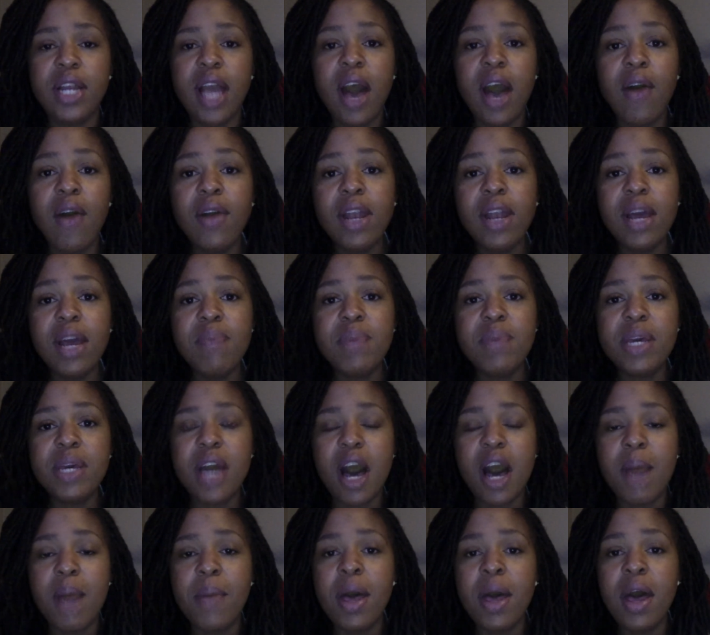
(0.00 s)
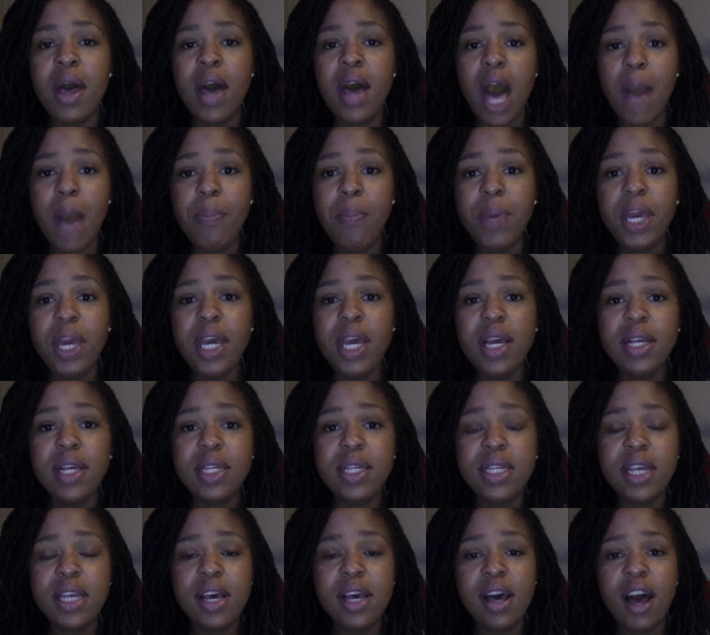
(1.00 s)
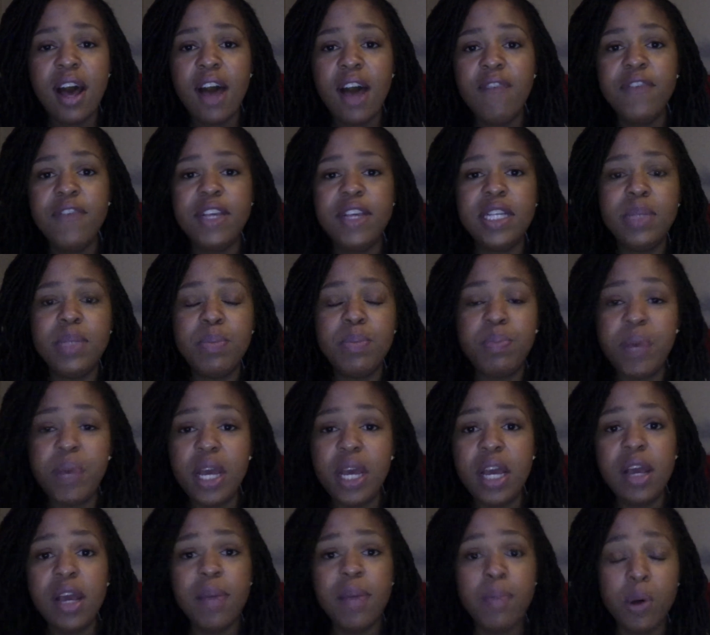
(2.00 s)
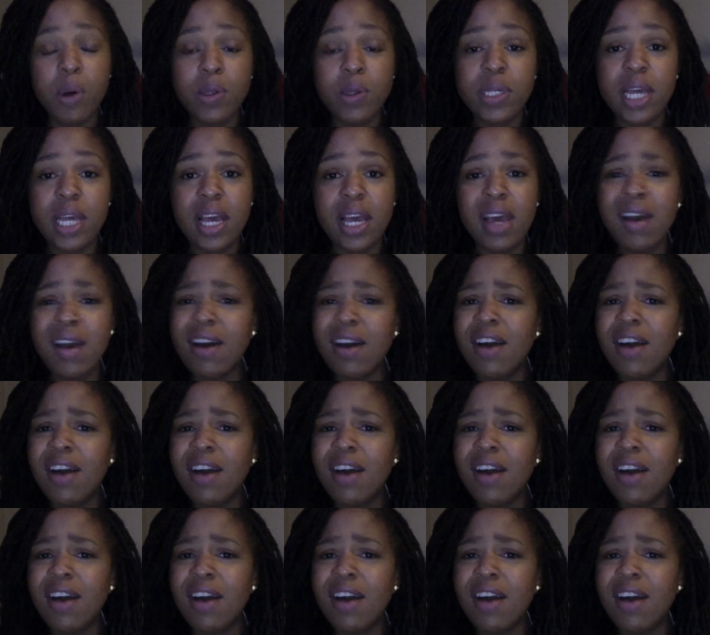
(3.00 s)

How can I become a piece of this big mosaic,